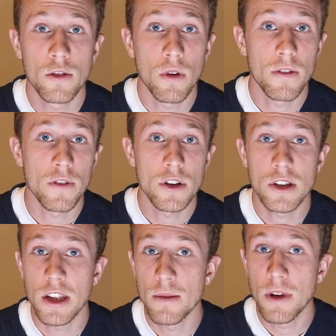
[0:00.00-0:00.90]
to our first
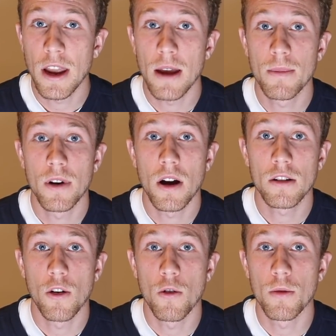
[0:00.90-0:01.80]
team camp in
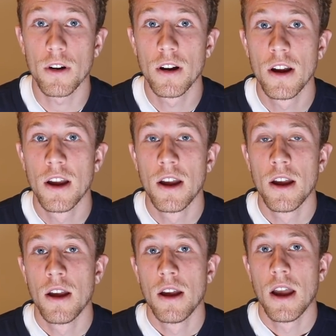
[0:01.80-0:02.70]
October,
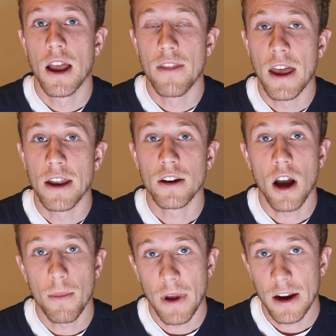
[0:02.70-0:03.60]
and then
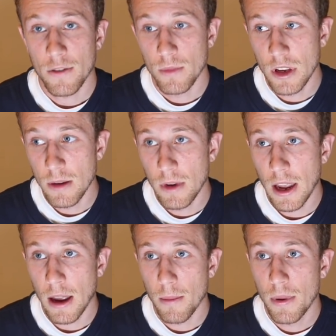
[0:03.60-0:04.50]
got back from team
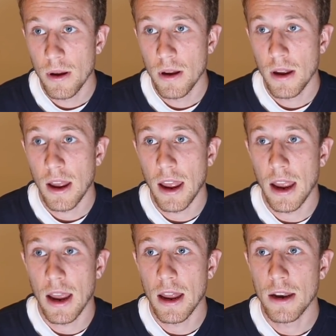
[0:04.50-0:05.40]
camp,
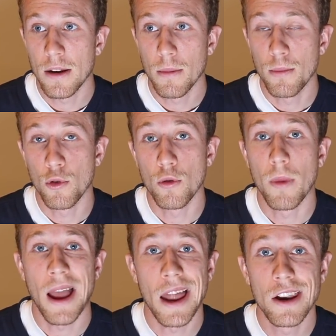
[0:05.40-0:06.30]
and boom,
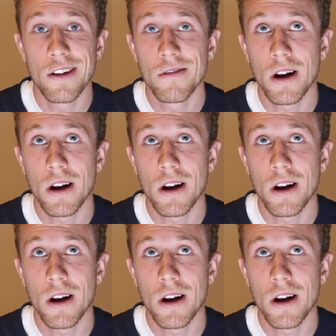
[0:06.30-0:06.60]
end of